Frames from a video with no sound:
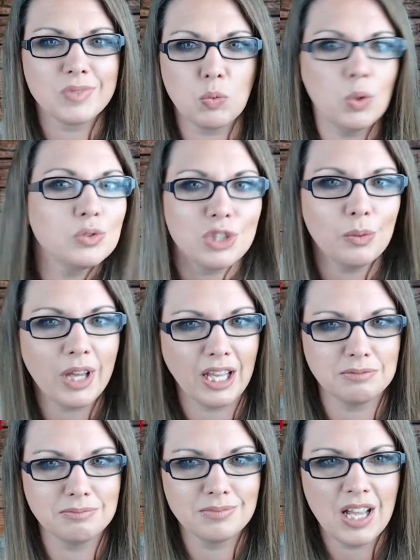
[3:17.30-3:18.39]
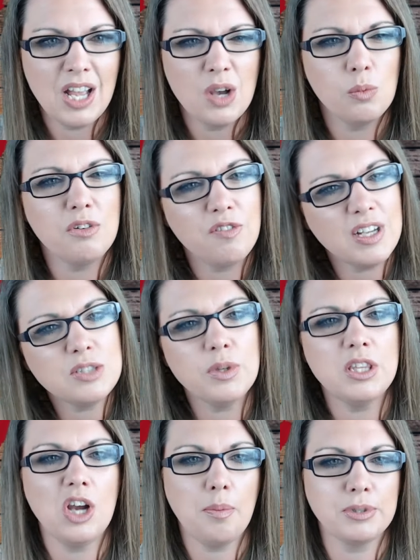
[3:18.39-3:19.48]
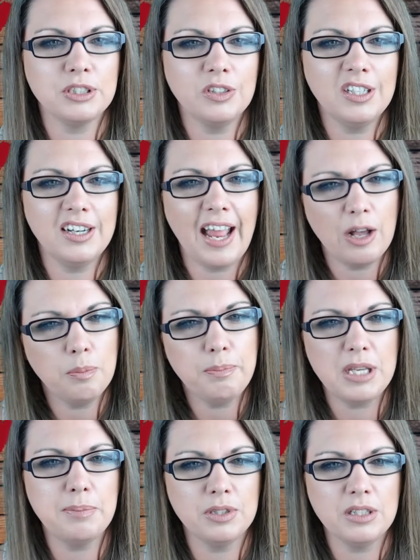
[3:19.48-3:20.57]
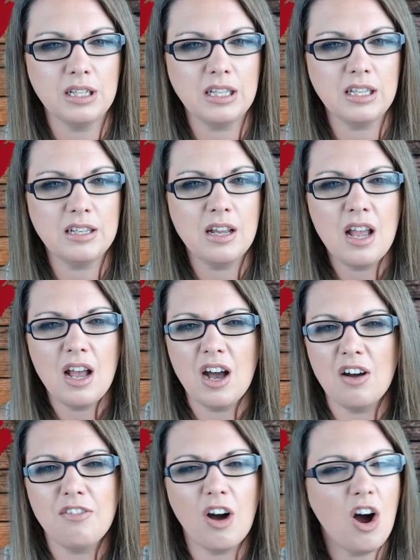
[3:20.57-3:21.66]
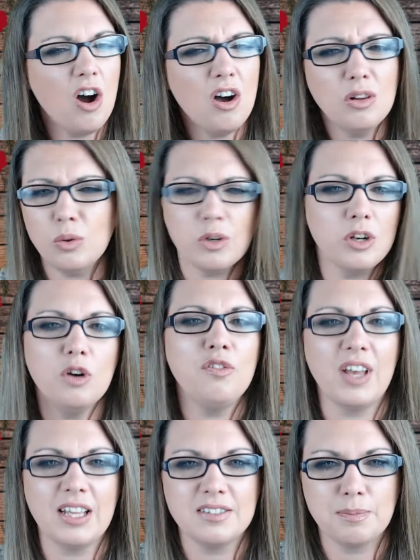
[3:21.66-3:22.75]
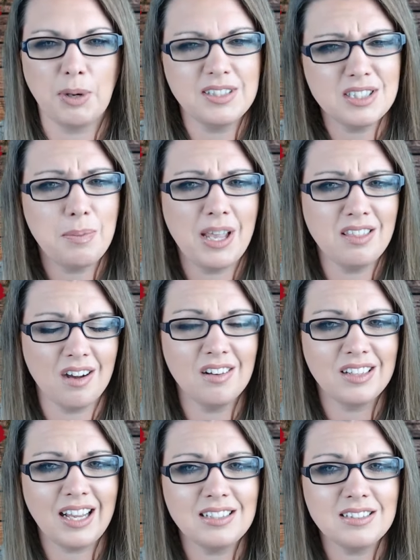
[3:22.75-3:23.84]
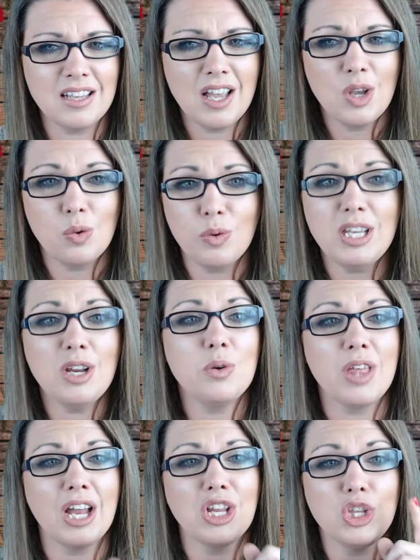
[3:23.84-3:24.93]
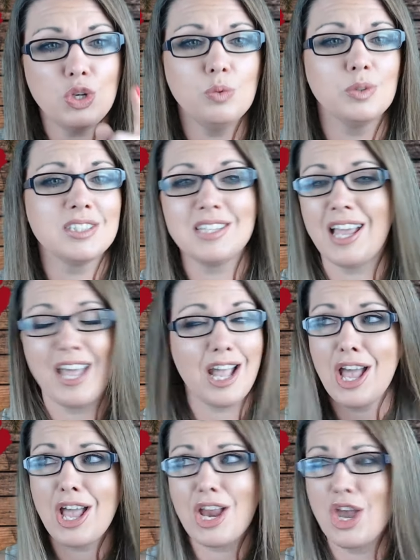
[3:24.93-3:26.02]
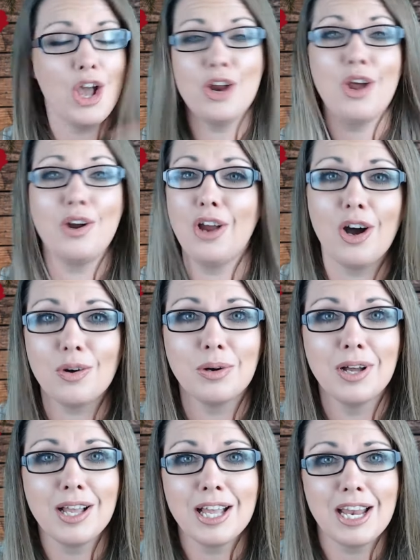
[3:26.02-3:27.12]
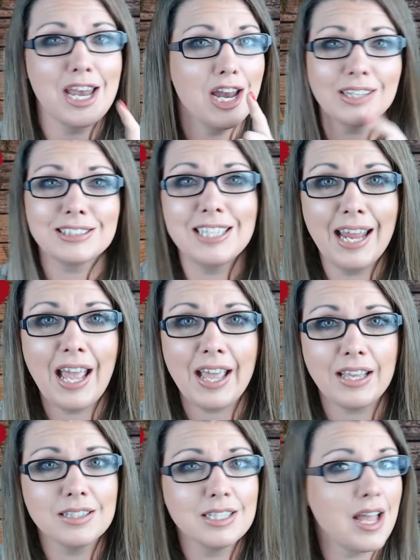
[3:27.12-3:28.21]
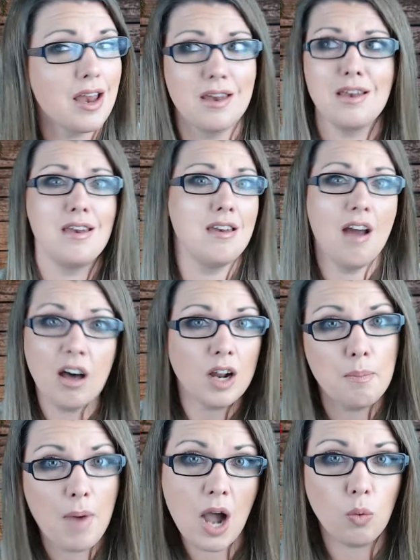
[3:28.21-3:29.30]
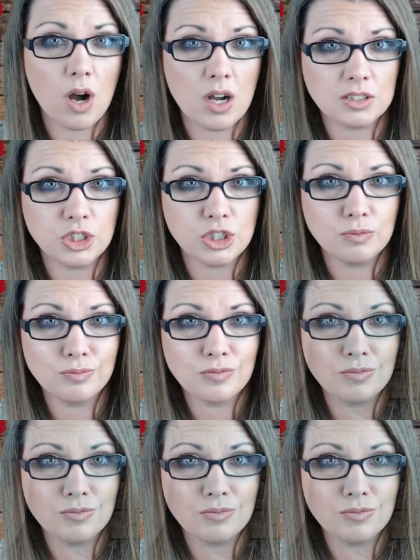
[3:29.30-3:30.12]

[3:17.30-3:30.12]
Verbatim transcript: won't donate. When faced with the opportunity to help people in need of all or no faiths participate in the holidays, we know that you will say, no, no, no, not today. Not on my watch.